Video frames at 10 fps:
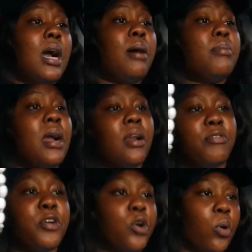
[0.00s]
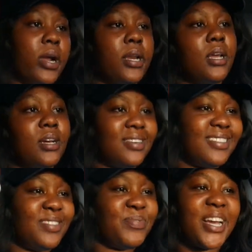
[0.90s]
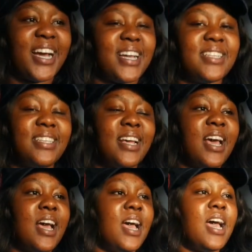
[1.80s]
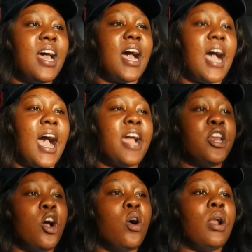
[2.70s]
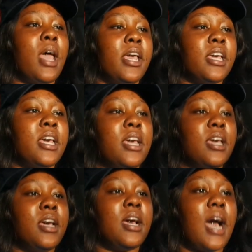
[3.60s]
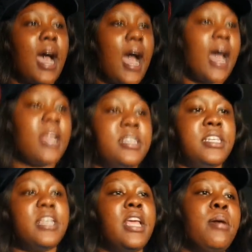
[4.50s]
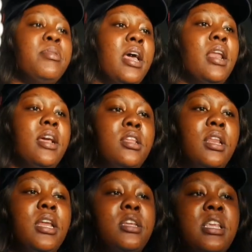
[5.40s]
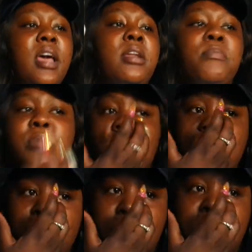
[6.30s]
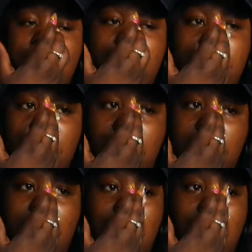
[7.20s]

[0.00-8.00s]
I'm kind of annoyed because I know, like, I legit came there, like the lady said she was gonna be